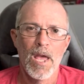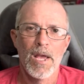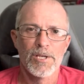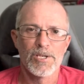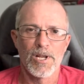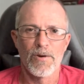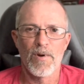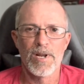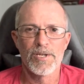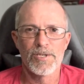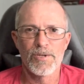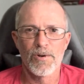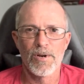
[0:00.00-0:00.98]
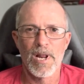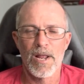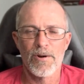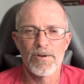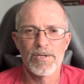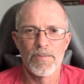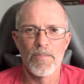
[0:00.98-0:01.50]
sent a registered
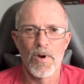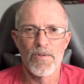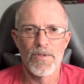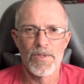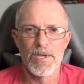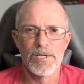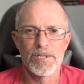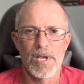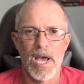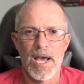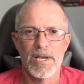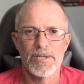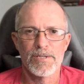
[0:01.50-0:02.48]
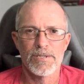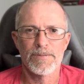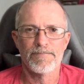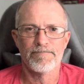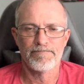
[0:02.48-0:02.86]
letter to both of these guys,